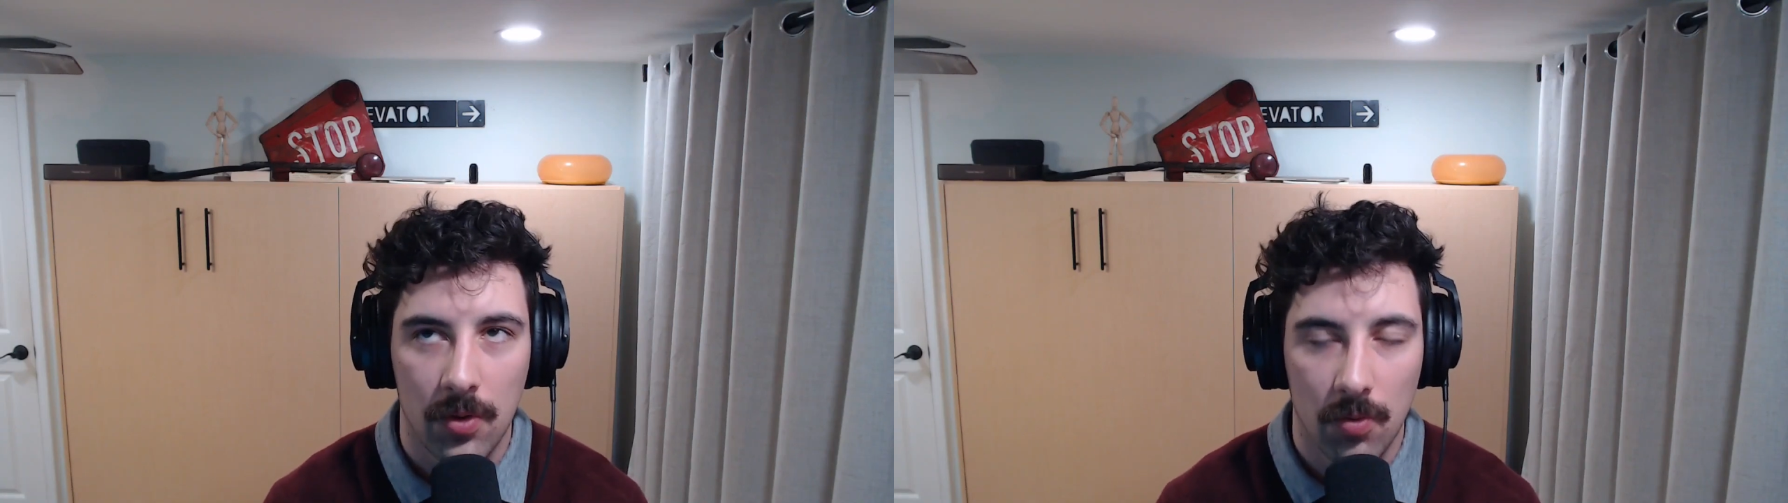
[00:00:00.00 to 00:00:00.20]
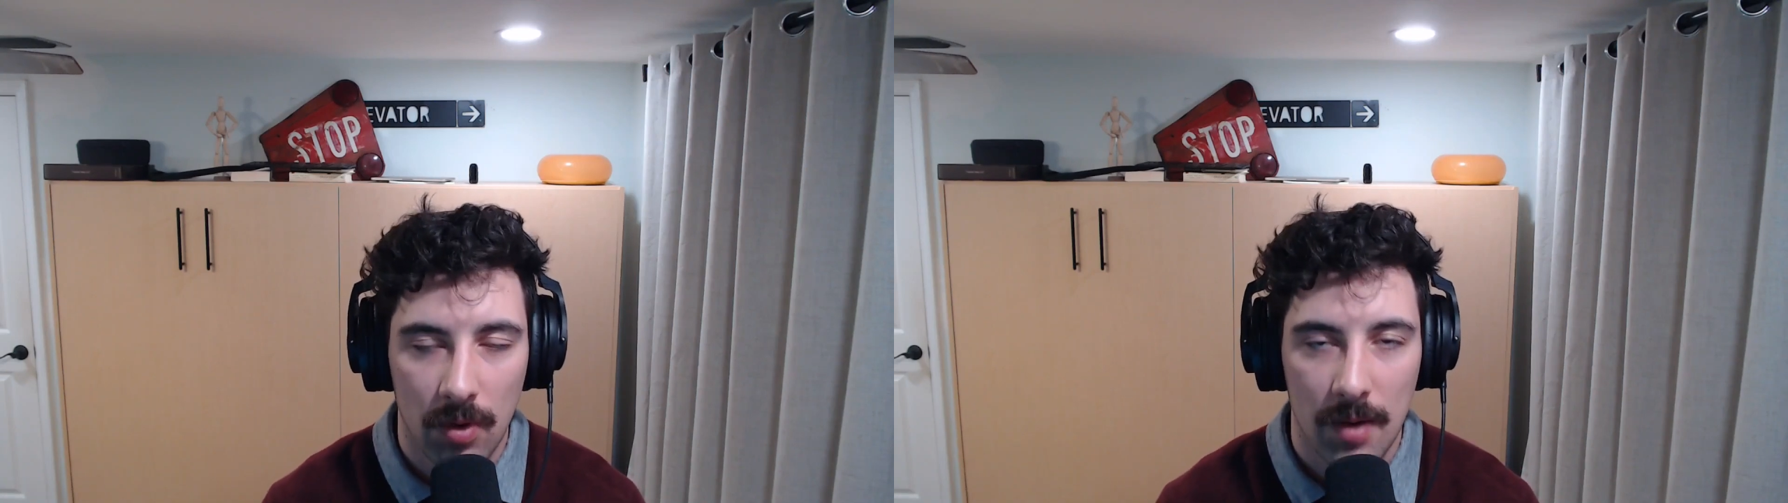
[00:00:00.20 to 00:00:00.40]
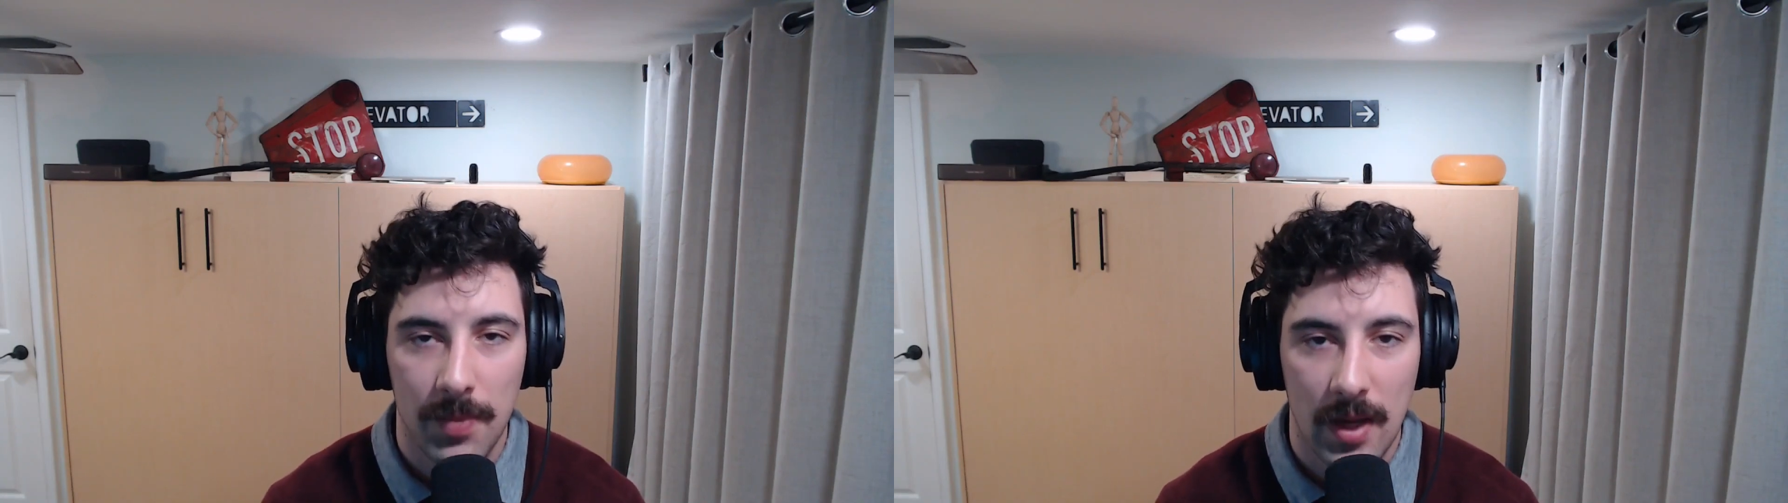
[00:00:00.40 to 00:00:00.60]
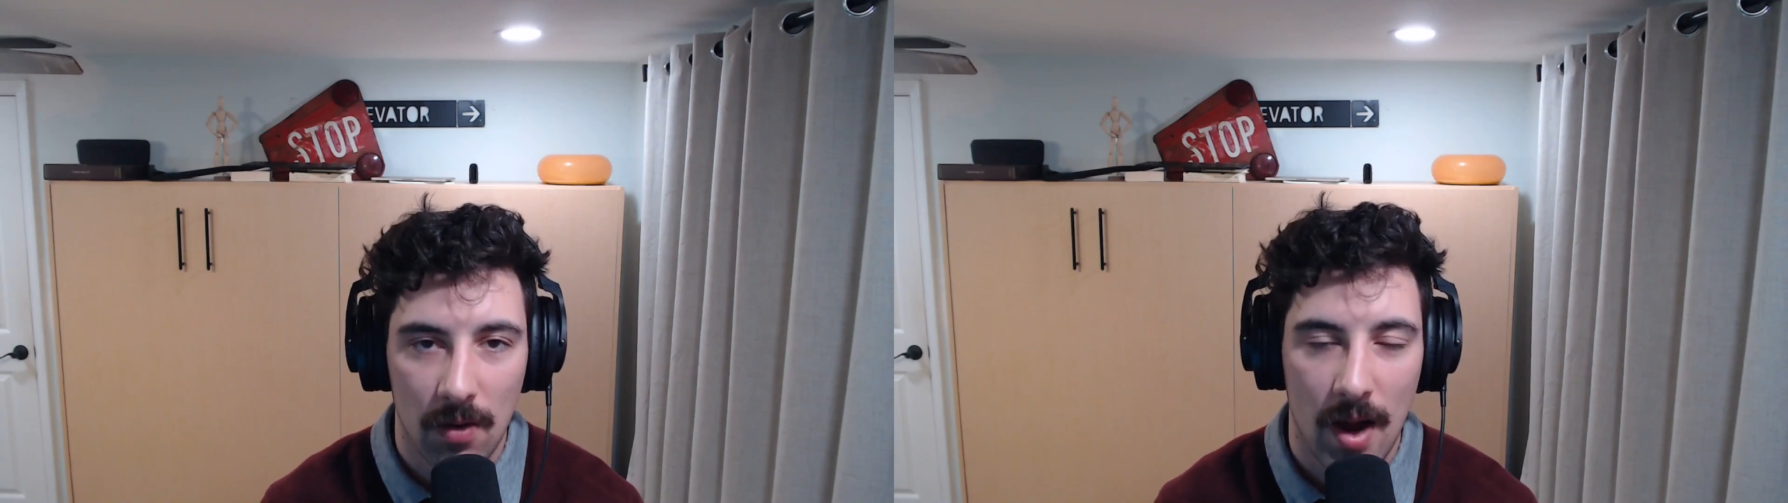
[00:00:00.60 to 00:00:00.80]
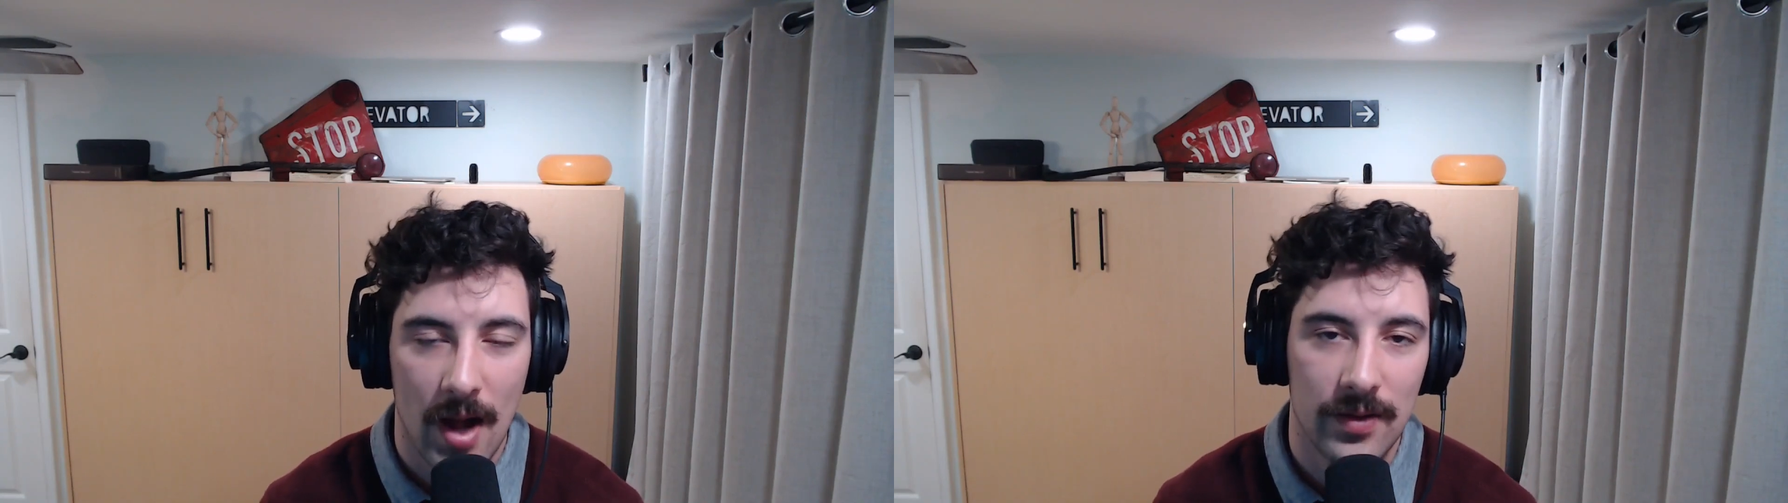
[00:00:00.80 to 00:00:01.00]
grip
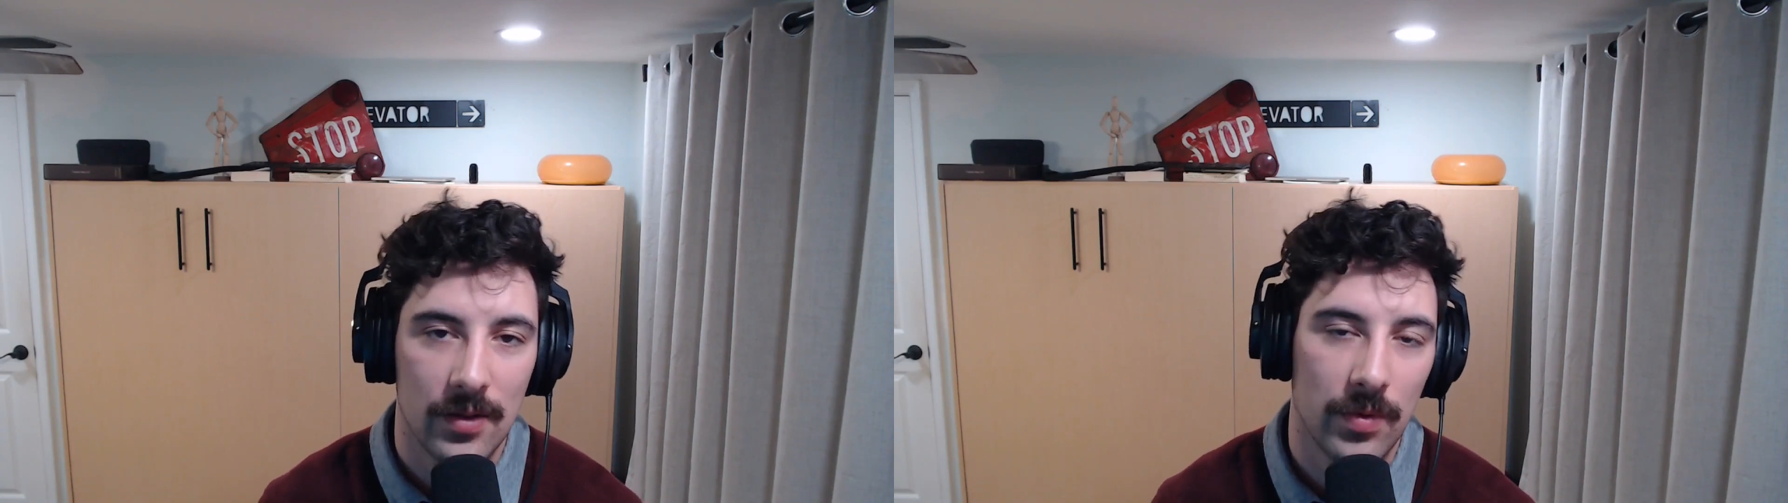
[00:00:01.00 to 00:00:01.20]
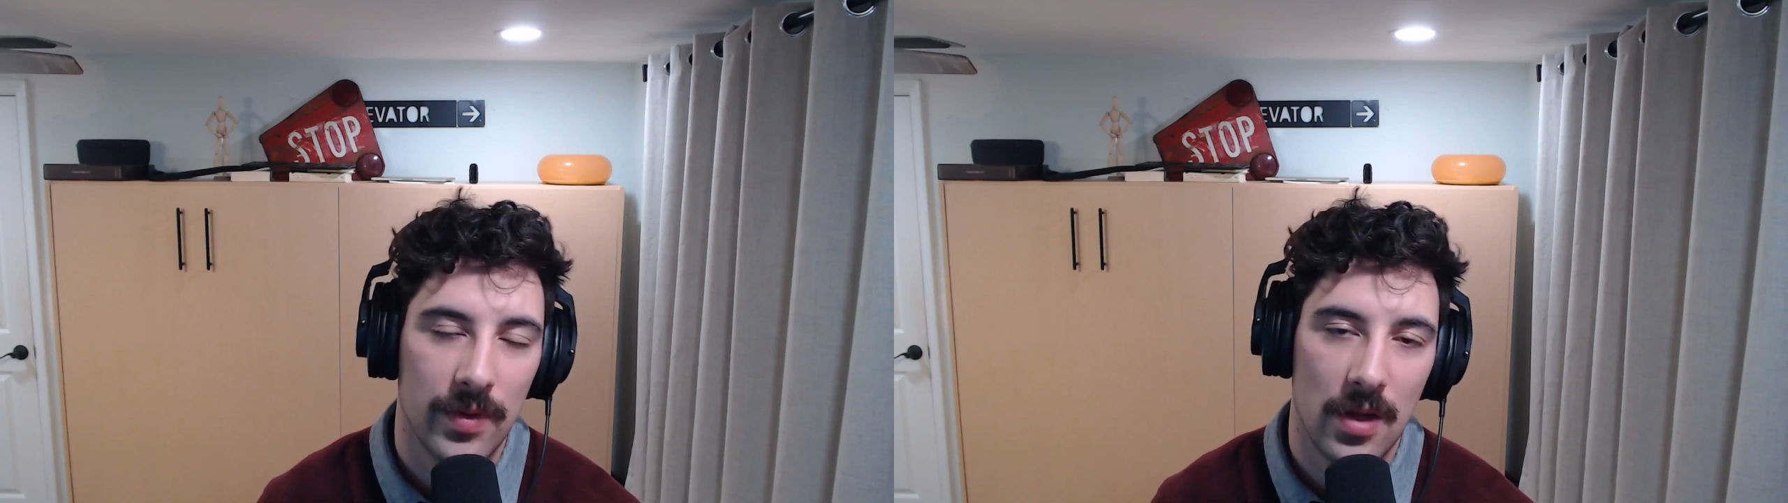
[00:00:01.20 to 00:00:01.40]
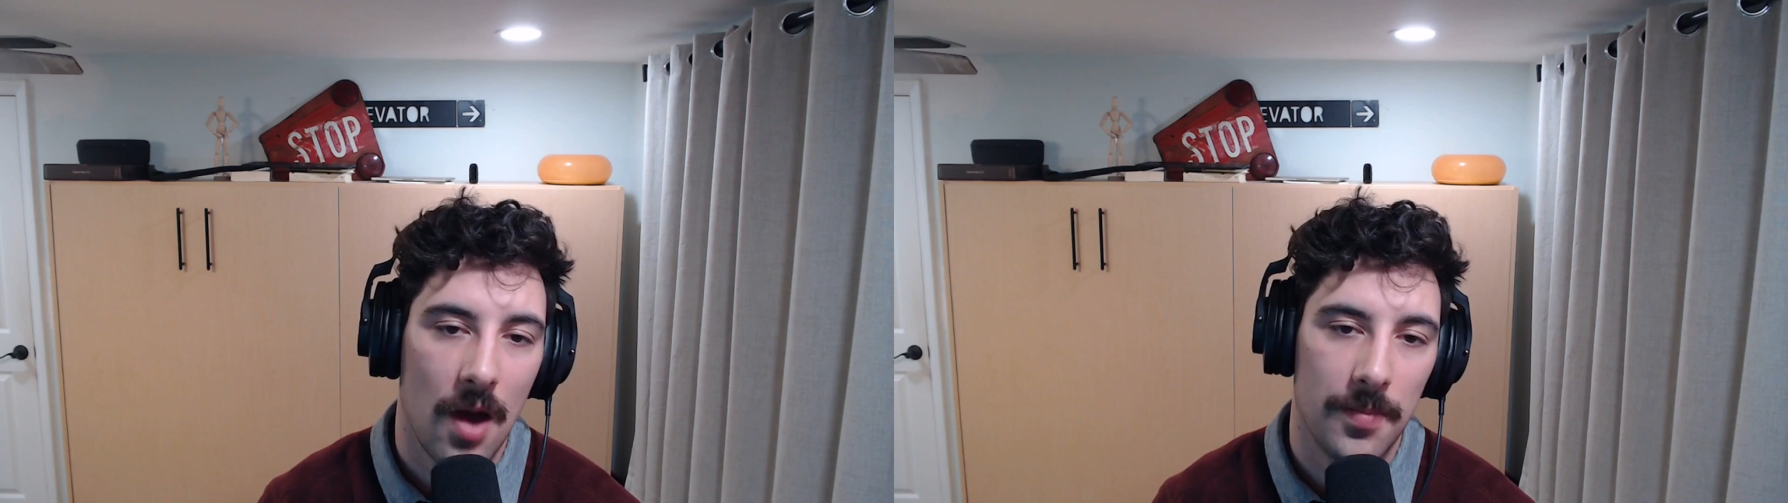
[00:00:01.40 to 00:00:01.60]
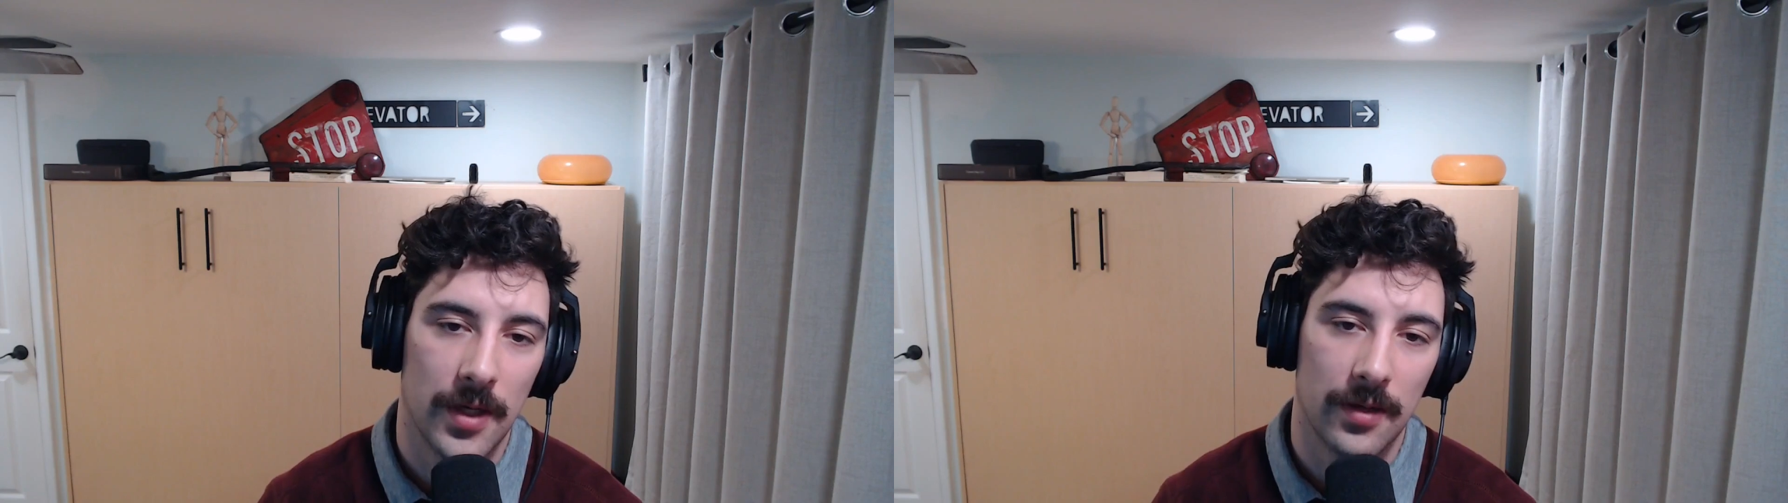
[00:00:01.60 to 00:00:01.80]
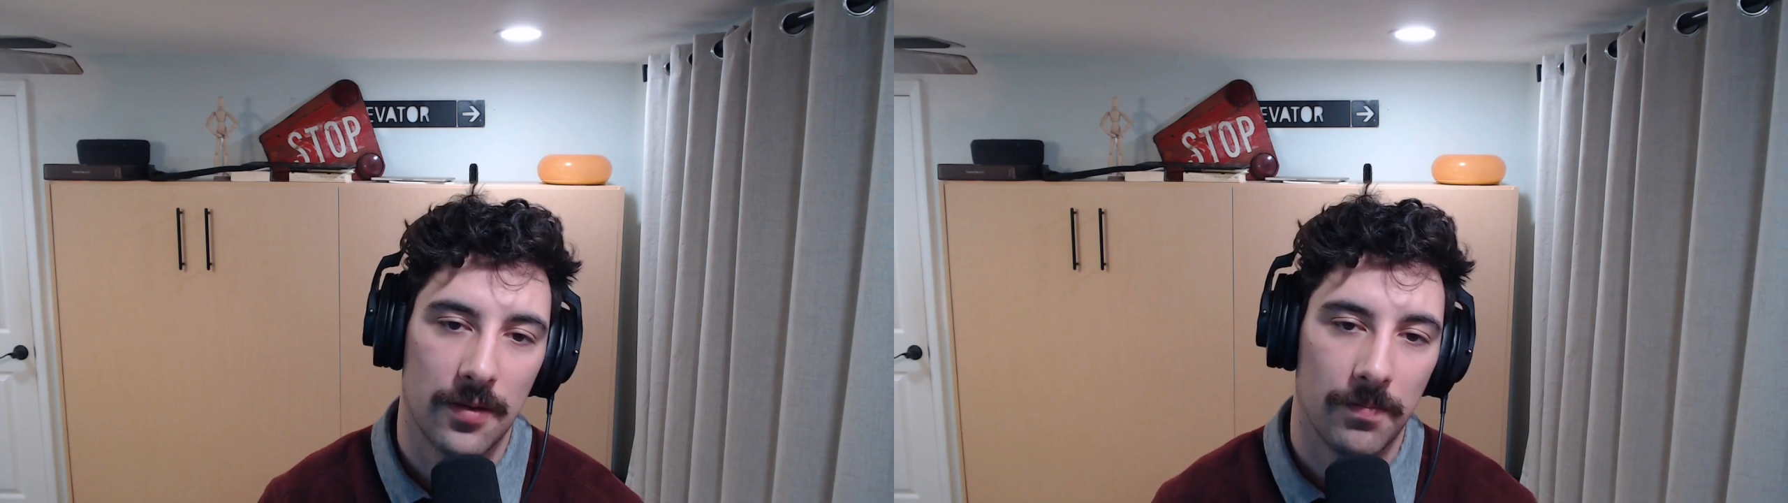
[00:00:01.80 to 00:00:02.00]
interacted with the
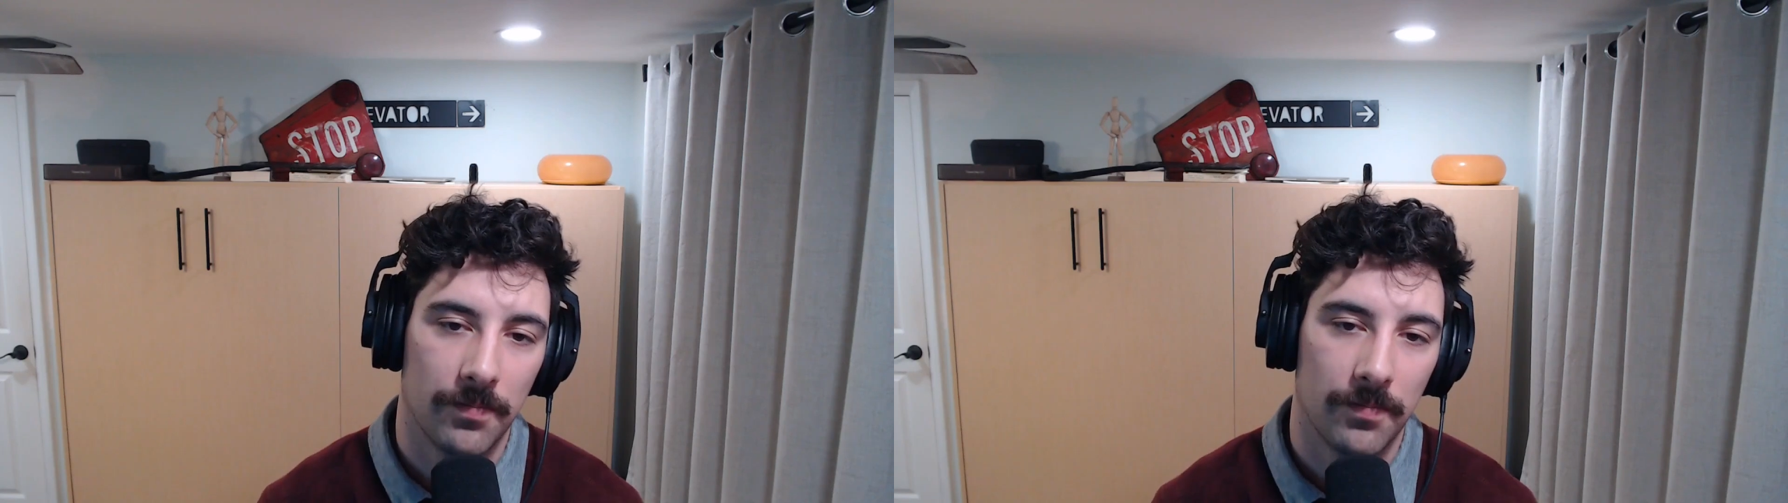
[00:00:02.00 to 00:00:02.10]
object.